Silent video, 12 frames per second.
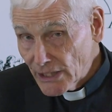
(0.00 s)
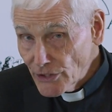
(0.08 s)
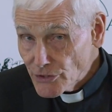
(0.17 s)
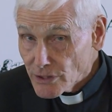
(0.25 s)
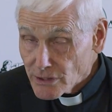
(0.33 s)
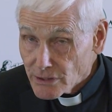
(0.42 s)

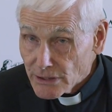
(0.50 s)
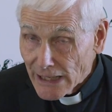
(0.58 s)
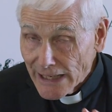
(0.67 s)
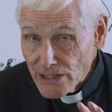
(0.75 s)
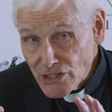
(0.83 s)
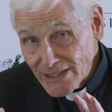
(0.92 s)
teaches
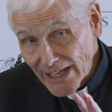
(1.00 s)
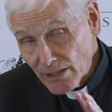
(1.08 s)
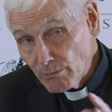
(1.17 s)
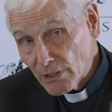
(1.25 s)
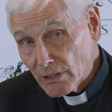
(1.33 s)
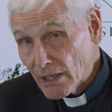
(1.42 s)
a
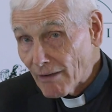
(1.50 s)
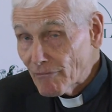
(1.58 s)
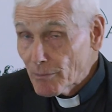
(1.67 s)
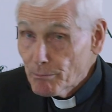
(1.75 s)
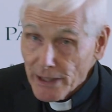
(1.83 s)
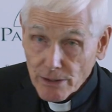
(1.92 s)
segment of
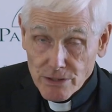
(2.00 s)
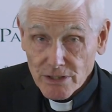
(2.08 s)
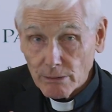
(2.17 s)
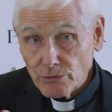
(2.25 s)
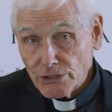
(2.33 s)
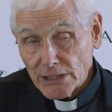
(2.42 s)
a bigger
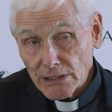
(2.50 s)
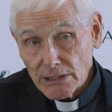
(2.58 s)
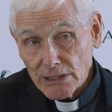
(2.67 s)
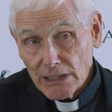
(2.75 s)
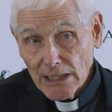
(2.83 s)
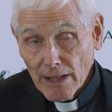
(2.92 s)

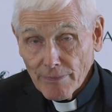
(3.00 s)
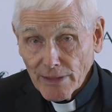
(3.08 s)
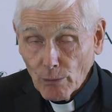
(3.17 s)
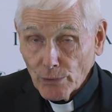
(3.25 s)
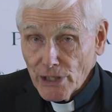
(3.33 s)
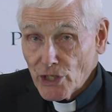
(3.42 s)
subject
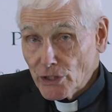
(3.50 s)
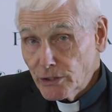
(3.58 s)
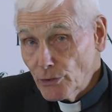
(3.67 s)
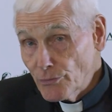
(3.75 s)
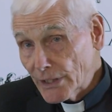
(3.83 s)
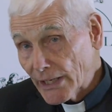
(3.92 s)
that would
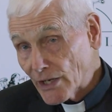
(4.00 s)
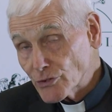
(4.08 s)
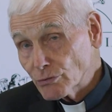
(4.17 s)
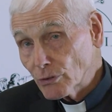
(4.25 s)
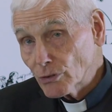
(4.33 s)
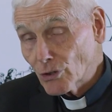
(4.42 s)
include the
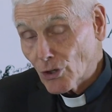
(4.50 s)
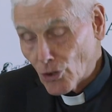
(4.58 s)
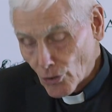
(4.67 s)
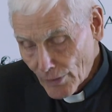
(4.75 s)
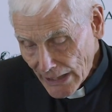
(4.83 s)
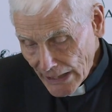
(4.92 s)
natural
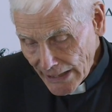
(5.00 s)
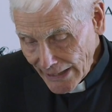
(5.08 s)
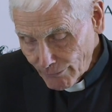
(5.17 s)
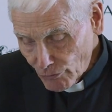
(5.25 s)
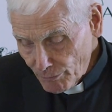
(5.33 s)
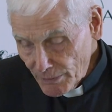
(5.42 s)
law,
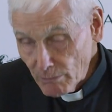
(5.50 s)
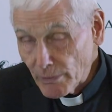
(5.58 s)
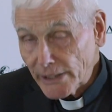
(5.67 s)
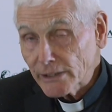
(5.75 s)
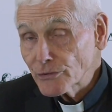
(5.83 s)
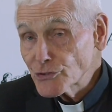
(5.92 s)
it would be
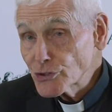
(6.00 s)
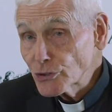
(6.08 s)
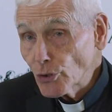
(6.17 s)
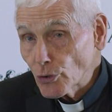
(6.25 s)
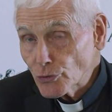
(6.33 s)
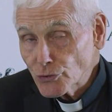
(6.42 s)
Michael
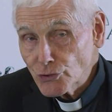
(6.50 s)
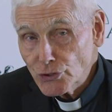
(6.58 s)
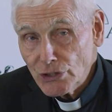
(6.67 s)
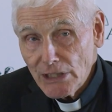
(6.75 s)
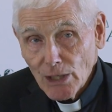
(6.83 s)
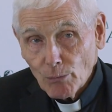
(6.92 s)
Stokes.
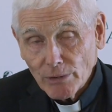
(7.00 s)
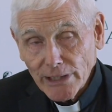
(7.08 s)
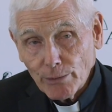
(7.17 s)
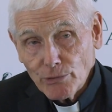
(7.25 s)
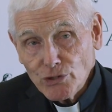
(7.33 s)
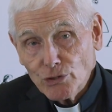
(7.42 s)
Well,
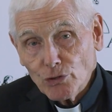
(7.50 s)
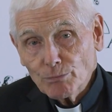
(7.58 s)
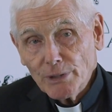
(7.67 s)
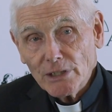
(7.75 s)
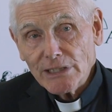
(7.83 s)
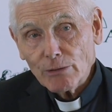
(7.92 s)
that was good,
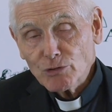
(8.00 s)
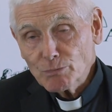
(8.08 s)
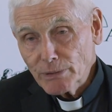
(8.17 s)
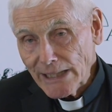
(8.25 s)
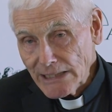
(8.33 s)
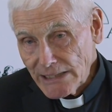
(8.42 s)
because I was
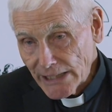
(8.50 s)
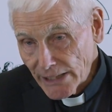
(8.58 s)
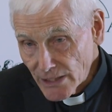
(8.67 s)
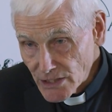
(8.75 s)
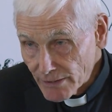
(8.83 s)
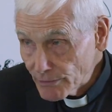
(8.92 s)
playing
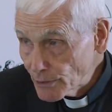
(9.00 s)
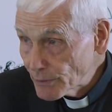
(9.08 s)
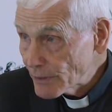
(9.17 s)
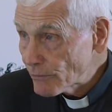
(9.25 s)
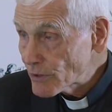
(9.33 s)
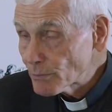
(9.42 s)
tennis every
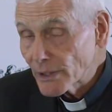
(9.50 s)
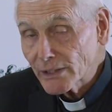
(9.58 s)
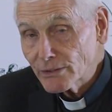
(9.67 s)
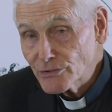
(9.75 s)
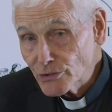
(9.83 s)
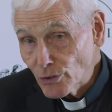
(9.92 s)
week with
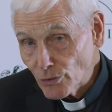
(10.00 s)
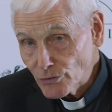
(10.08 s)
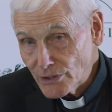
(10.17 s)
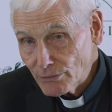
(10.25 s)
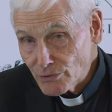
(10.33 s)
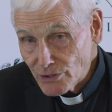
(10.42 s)
Michael
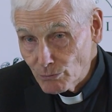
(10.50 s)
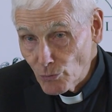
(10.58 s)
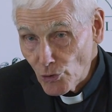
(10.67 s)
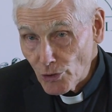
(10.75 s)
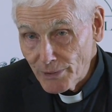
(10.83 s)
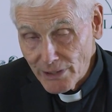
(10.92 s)
Stokes. He was a
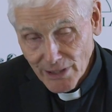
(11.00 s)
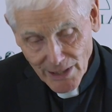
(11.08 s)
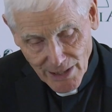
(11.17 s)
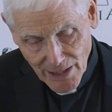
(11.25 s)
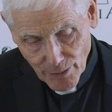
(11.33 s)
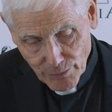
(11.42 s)
Mormon,
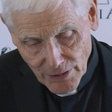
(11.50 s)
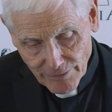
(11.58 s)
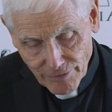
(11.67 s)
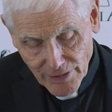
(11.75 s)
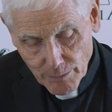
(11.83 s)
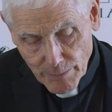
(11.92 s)
a really
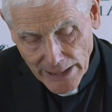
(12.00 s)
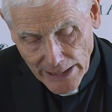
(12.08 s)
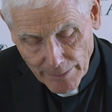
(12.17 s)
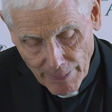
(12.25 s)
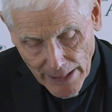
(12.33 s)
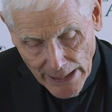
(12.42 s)
fine
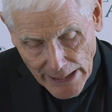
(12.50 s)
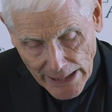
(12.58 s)
man.